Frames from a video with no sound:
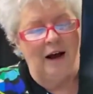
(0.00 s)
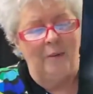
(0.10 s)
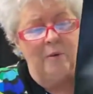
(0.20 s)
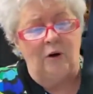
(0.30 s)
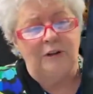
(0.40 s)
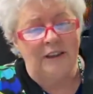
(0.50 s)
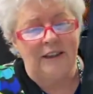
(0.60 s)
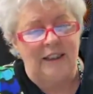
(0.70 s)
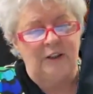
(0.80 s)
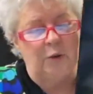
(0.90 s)
Most of
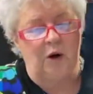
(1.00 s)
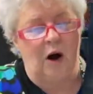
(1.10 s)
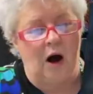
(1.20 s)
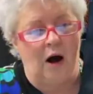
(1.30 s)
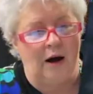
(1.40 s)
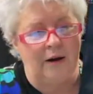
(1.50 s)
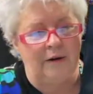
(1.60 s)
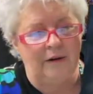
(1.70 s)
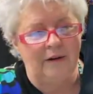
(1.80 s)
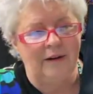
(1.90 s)
these were
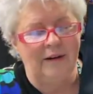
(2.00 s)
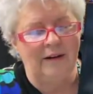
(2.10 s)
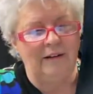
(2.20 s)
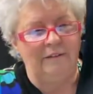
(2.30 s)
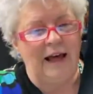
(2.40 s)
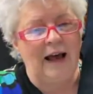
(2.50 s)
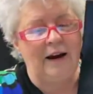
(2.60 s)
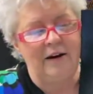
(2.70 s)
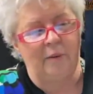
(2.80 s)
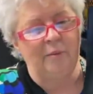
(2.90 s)
on that
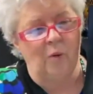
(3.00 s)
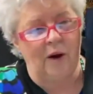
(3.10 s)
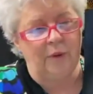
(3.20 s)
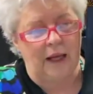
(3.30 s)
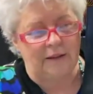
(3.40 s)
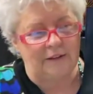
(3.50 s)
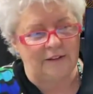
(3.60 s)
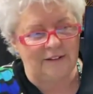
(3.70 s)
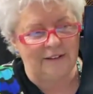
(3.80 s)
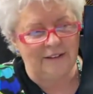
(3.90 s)
number one
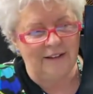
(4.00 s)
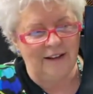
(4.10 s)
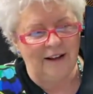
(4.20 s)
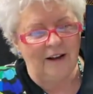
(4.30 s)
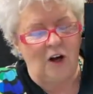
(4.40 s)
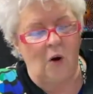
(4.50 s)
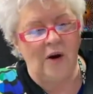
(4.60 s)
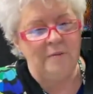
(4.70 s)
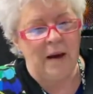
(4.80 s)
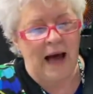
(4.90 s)
plus.
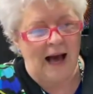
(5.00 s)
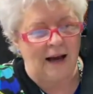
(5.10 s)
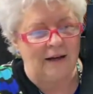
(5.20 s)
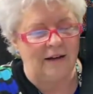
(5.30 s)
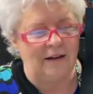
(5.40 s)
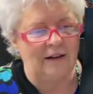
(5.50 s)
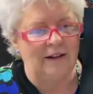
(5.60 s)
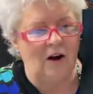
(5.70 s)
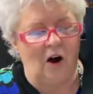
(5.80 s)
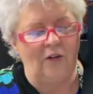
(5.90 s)
Going back
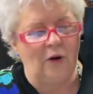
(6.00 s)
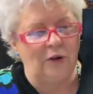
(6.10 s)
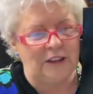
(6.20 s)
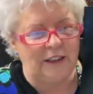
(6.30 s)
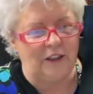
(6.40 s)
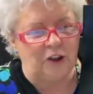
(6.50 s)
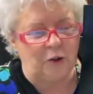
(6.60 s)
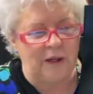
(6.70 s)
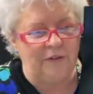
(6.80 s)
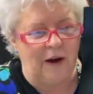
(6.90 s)
all those years,
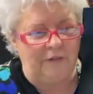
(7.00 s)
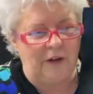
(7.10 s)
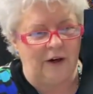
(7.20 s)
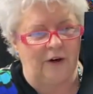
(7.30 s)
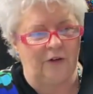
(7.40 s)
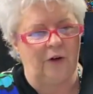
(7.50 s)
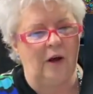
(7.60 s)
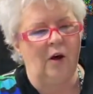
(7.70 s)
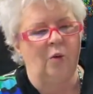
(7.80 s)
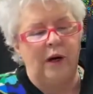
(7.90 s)
25 years,
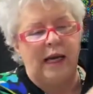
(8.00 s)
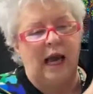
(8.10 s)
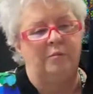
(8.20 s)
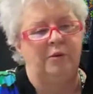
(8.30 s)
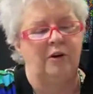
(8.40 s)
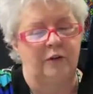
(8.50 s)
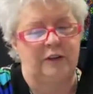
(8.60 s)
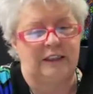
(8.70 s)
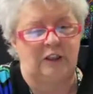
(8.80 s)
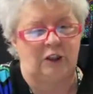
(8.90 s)
we had beautiful
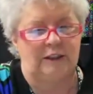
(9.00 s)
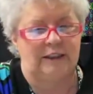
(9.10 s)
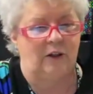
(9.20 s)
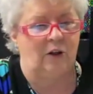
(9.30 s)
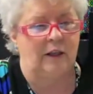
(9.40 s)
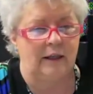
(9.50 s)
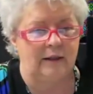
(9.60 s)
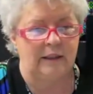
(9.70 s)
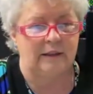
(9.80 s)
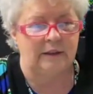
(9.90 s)
stitches that looked like
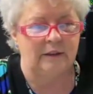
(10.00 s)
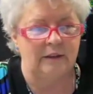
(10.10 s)
this.